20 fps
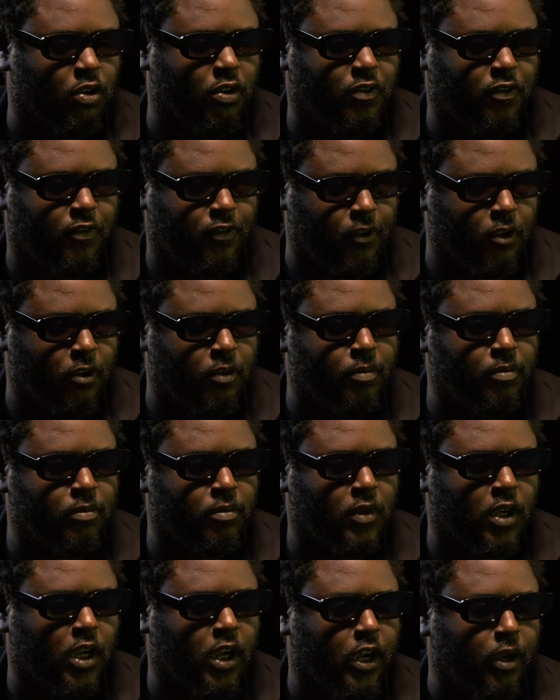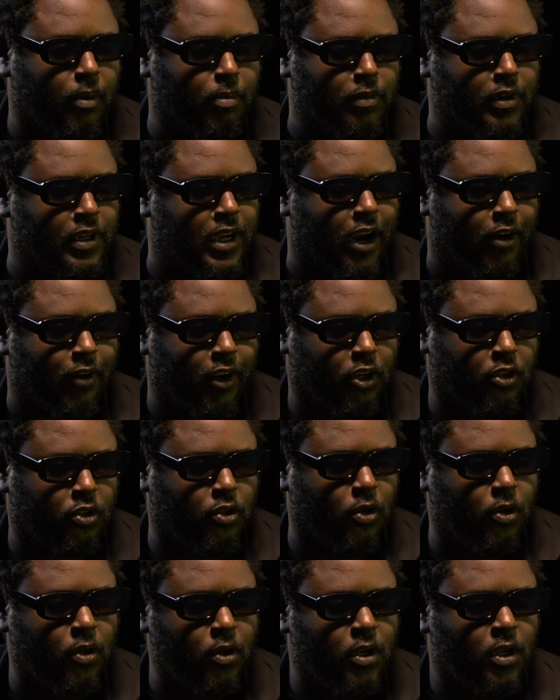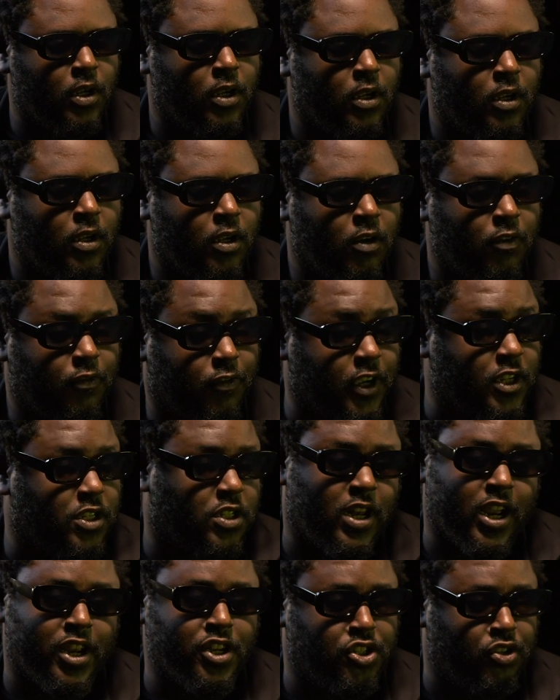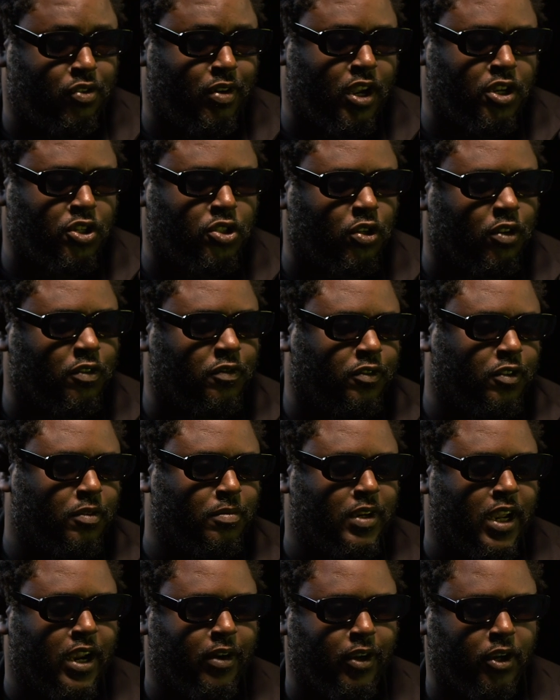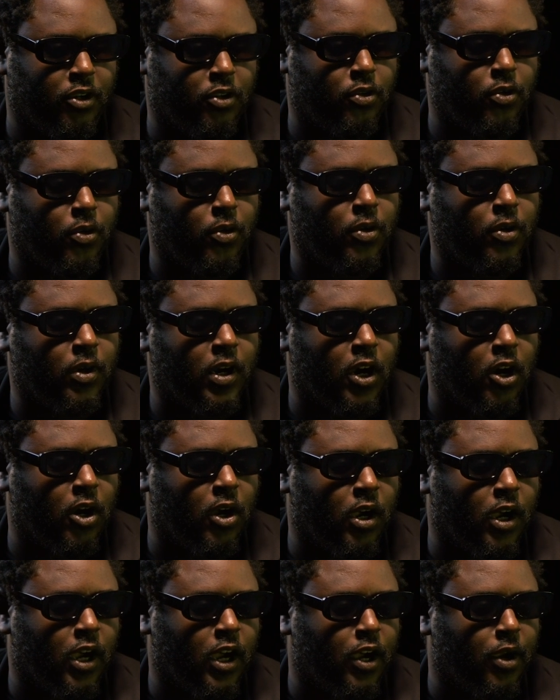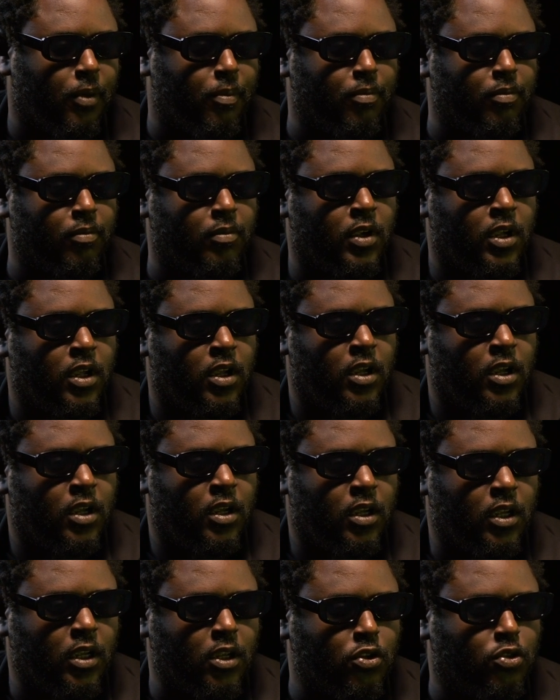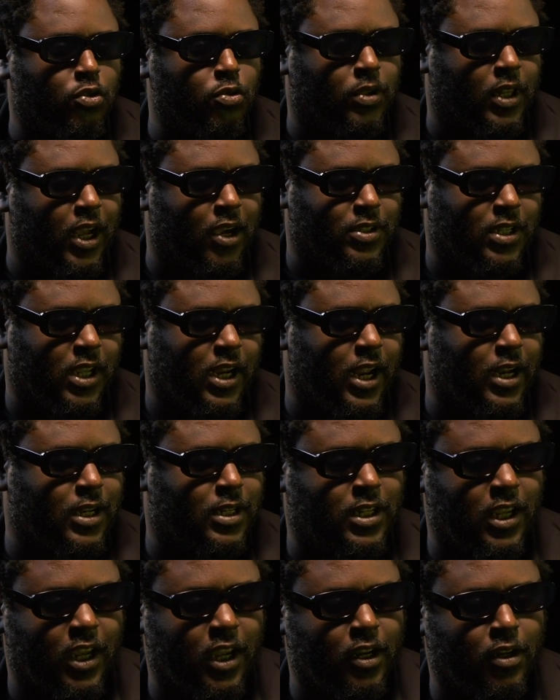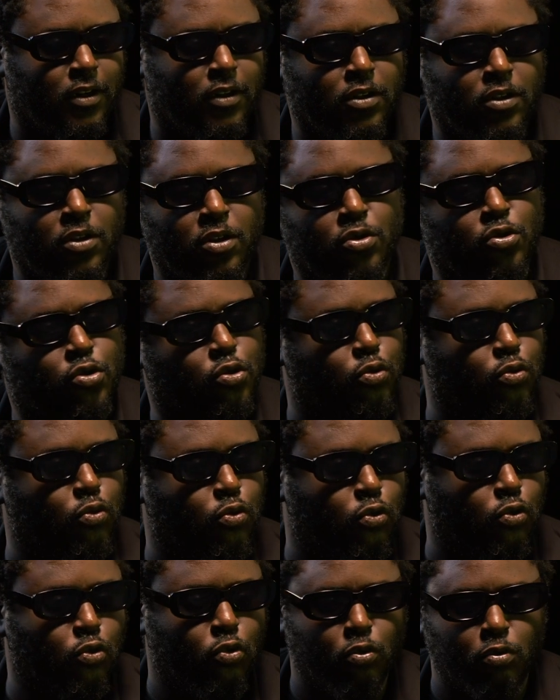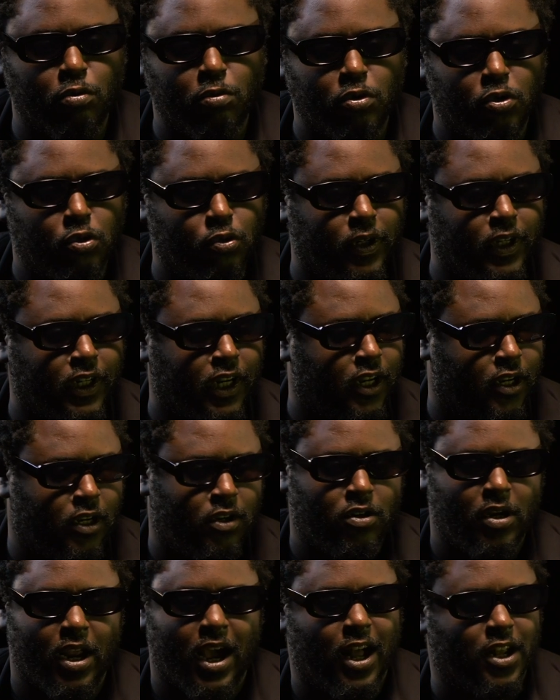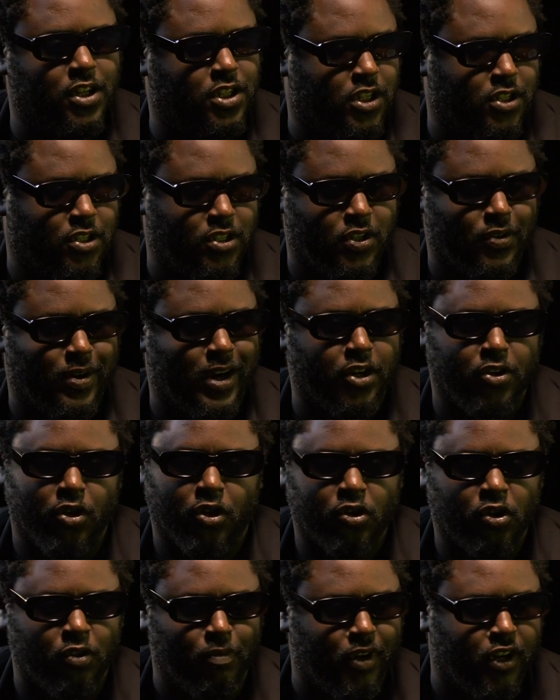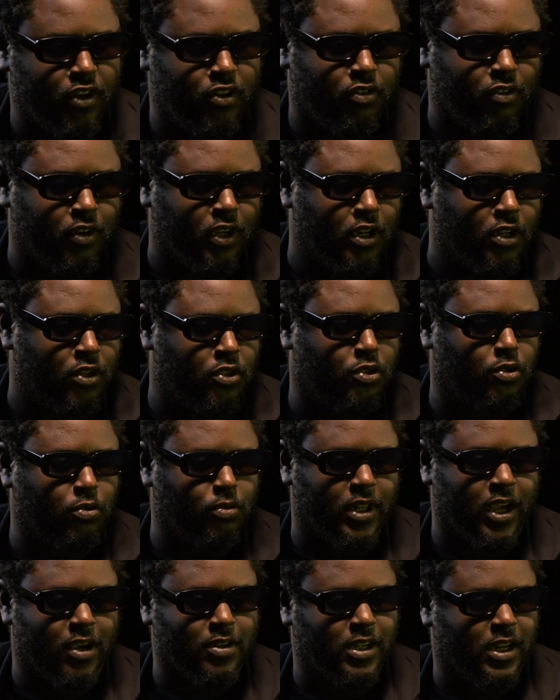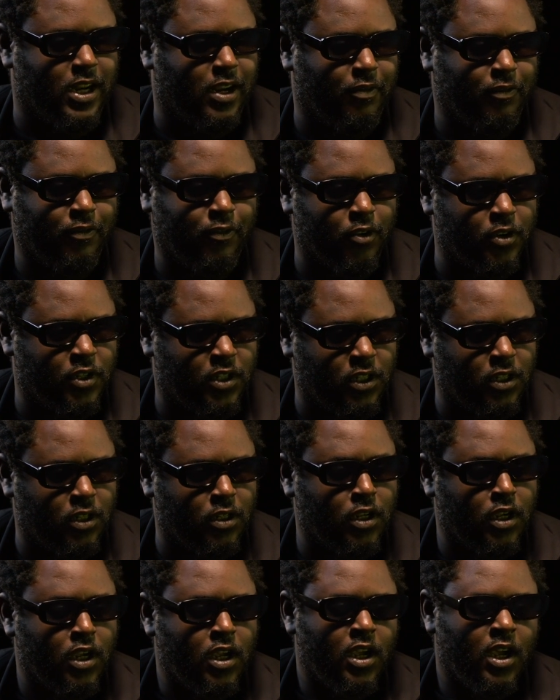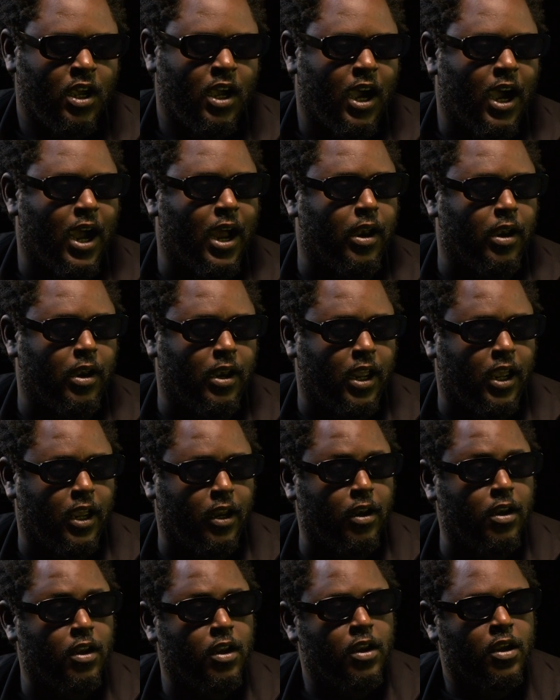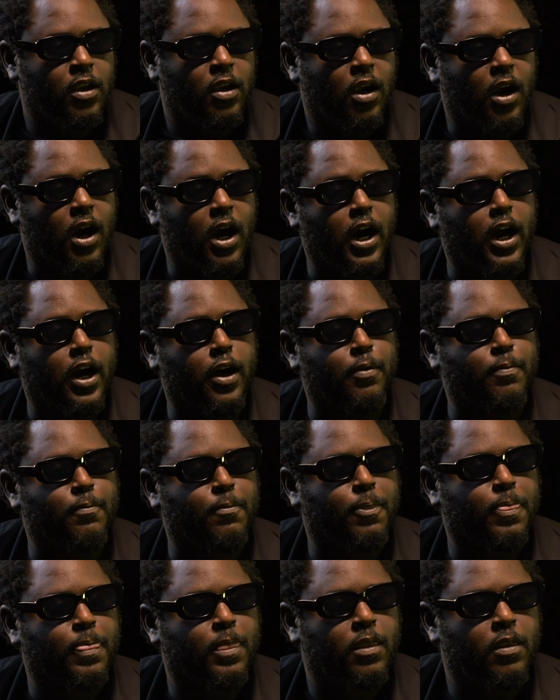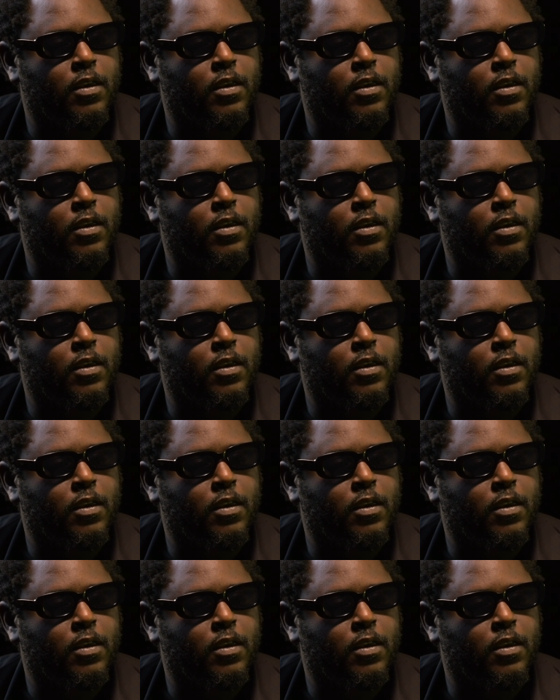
short film, um, director, first Nigerian short film director um, in 2010 to doing an Al Jazeera documentary in 2014, and then um,